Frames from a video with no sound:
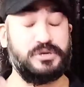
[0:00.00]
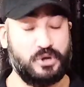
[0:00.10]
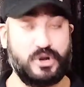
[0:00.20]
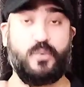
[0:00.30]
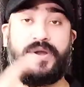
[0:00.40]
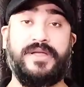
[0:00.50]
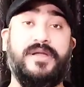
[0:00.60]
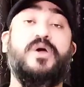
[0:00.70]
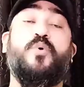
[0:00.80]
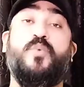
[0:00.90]
Don't you
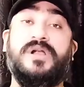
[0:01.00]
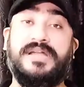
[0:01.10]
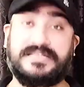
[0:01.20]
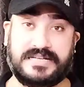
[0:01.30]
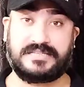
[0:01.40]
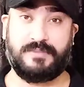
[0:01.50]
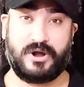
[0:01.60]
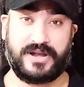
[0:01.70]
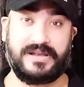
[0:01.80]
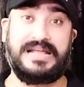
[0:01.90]
worry, we'll discuss
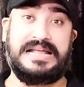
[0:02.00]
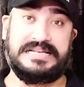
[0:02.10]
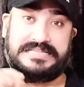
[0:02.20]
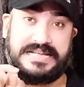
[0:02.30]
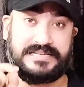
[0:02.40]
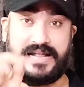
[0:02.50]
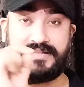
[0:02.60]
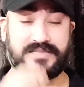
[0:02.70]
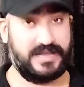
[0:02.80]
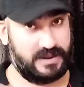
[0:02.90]
about it in
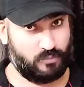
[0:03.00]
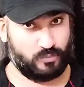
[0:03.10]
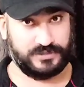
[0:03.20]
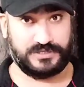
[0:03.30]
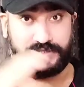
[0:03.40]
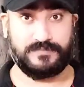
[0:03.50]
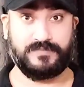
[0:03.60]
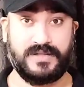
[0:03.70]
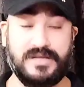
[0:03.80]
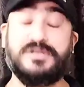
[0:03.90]
details in a moment.
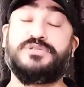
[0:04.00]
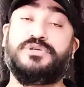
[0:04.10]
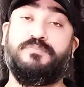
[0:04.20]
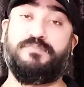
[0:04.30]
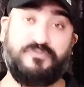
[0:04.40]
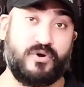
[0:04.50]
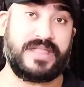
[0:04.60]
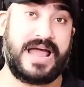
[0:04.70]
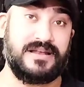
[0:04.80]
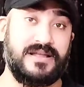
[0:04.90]
So
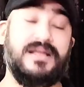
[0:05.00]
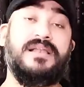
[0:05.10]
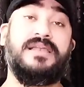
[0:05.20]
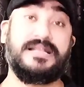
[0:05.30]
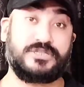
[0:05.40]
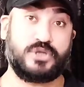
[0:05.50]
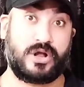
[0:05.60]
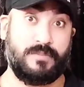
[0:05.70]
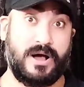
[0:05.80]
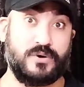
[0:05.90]
before that, let's
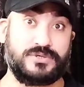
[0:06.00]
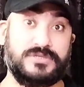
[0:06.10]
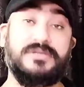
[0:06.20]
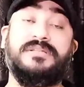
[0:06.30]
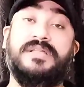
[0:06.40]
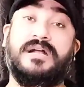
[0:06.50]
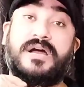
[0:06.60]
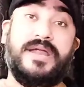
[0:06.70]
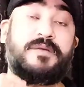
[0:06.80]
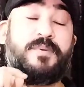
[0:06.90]
talk about the
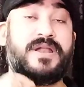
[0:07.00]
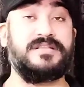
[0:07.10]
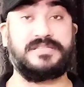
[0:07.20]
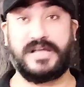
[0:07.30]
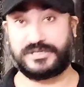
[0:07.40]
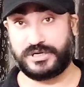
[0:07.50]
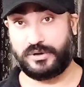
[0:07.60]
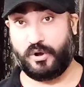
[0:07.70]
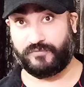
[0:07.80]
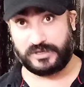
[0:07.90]
correct
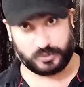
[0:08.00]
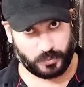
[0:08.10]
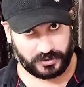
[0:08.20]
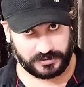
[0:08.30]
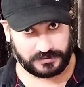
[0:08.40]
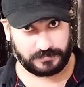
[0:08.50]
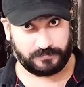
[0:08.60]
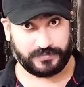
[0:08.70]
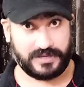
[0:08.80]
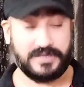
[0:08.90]
pronunciation of this word.
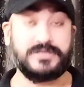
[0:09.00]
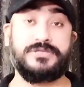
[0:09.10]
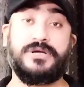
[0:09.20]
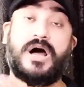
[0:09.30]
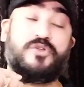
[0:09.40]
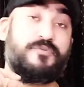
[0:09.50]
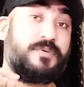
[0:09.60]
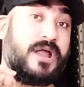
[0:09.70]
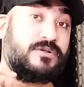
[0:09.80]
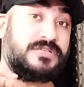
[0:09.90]
So how do we
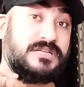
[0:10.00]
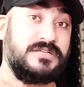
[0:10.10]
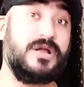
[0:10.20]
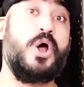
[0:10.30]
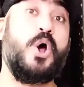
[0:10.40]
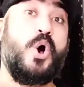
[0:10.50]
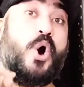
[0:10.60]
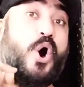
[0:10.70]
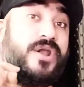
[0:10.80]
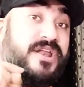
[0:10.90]
pronounce it?
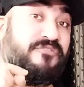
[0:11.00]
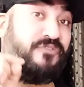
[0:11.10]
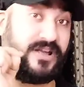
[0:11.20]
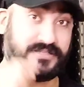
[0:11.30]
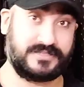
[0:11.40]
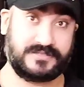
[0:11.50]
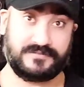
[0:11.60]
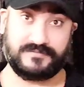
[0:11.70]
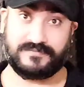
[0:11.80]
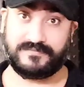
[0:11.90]

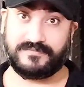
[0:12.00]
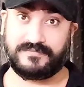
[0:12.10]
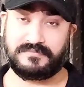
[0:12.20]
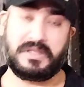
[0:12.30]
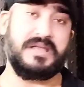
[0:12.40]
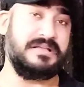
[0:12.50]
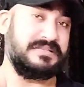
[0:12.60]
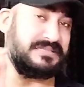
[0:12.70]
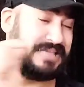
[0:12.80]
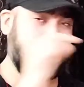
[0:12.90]
Honorifics.
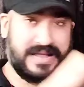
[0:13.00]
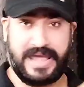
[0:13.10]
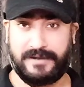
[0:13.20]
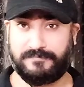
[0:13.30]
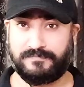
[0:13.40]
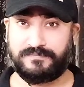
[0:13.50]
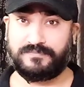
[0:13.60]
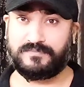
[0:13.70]
Say it again.